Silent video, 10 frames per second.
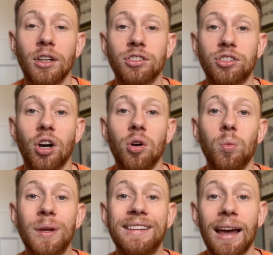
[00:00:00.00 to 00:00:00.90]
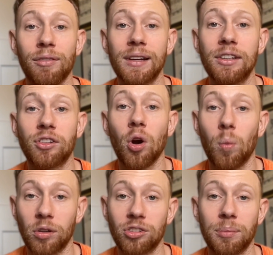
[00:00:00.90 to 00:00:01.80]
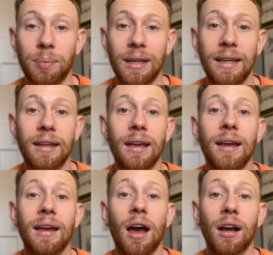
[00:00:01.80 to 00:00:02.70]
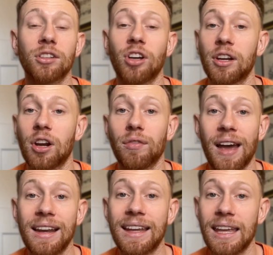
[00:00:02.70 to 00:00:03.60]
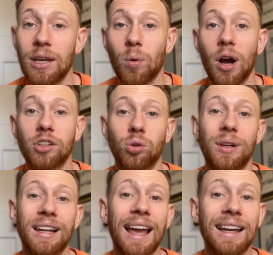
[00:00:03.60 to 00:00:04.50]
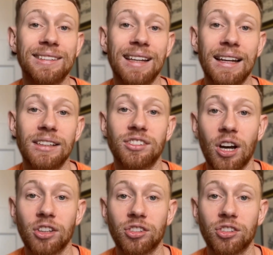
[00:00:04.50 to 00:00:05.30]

So we definitely don't want to be turning off any keywords or negating any search